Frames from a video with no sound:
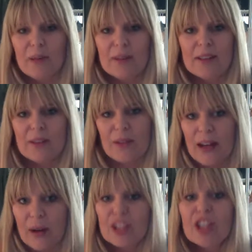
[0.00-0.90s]
business right
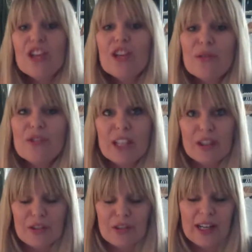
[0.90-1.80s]
now. It's a huge
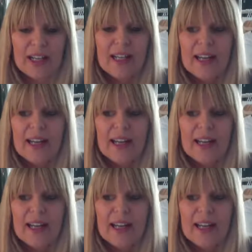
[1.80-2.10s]
industry.